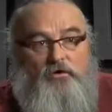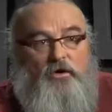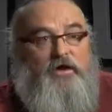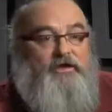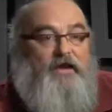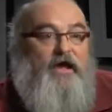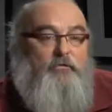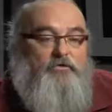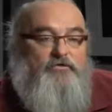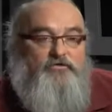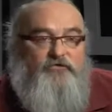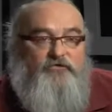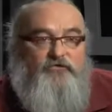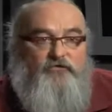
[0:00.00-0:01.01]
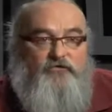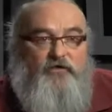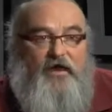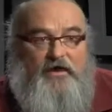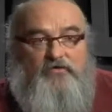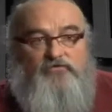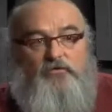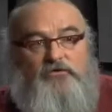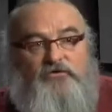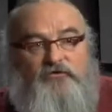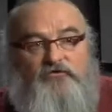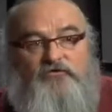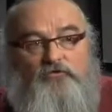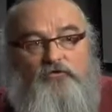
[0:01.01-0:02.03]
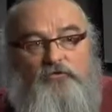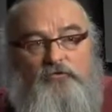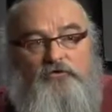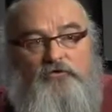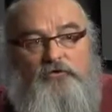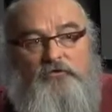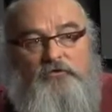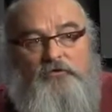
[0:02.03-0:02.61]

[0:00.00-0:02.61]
and how much is actually consumed?